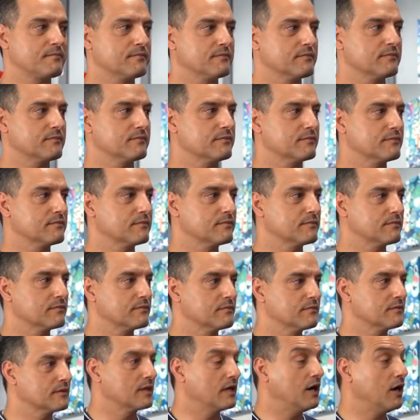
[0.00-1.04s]

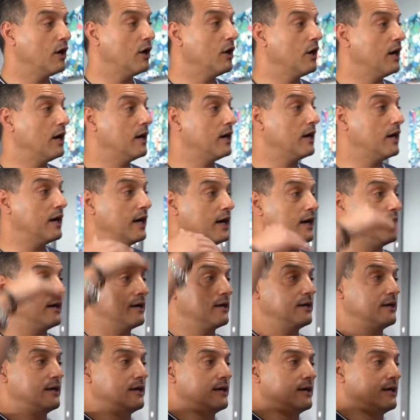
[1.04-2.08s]

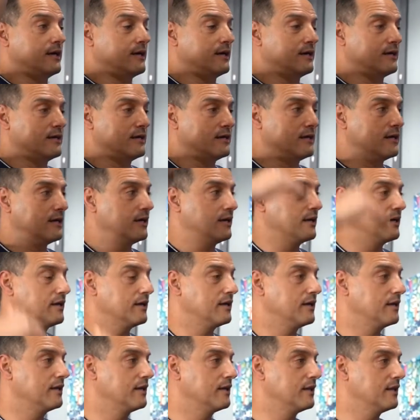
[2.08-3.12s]

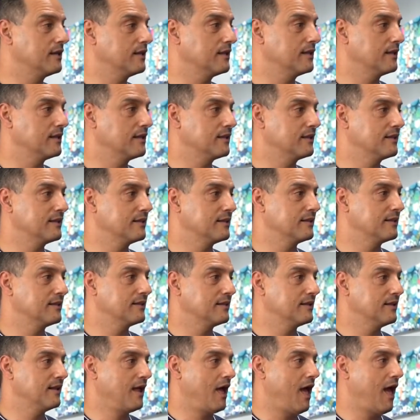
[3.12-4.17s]

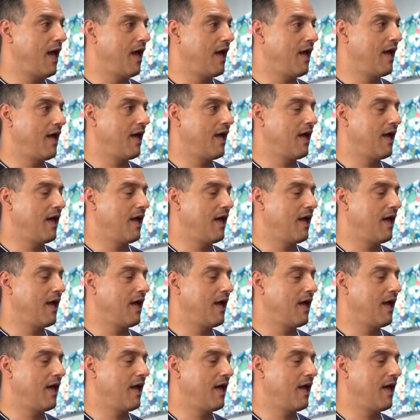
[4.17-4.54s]
No words are spoken by the person on screen.